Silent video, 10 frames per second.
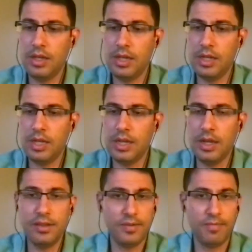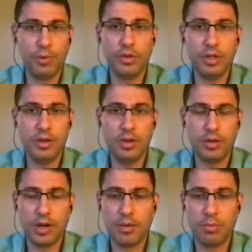it's really
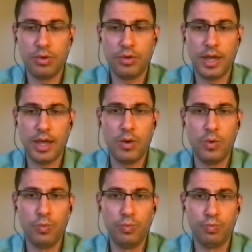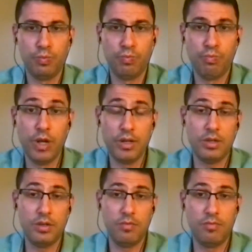incredible how
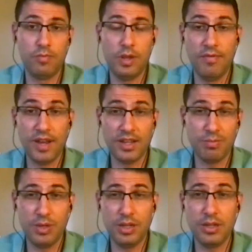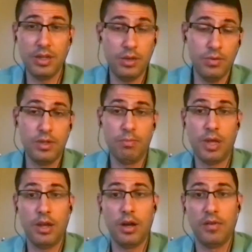much investment continues to
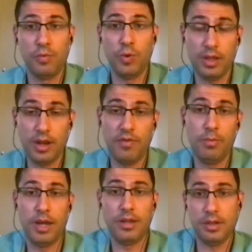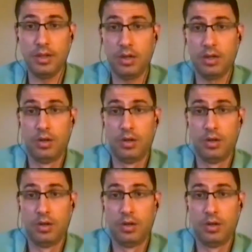pay off with every passing year.